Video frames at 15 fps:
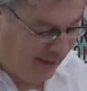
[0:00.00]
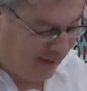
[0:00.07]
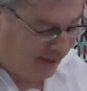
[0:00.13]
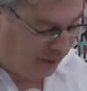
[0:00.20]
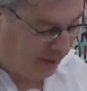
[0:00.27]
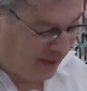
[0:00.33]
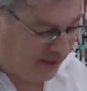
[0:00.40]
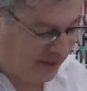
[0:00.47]

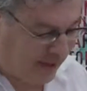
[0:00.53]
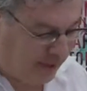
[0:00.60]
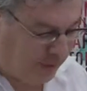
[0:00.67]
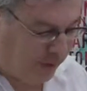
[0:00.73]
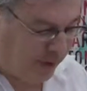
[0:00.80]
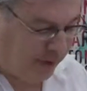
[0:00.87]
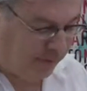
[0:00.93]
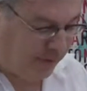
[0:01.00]
The West Side
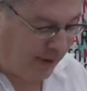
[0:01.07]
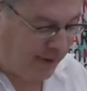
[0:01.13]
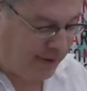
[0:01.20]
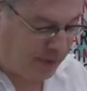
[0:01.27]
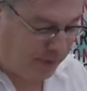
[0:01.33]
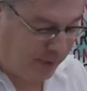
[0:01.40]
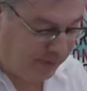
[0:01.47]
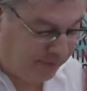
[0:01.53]
waterfront
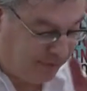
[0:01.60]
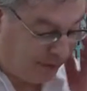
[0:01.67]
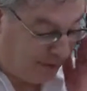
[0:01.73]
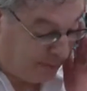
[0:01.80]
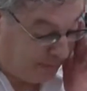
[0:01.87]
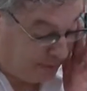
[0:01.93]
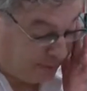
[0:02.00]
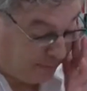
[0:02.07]
has been filled up with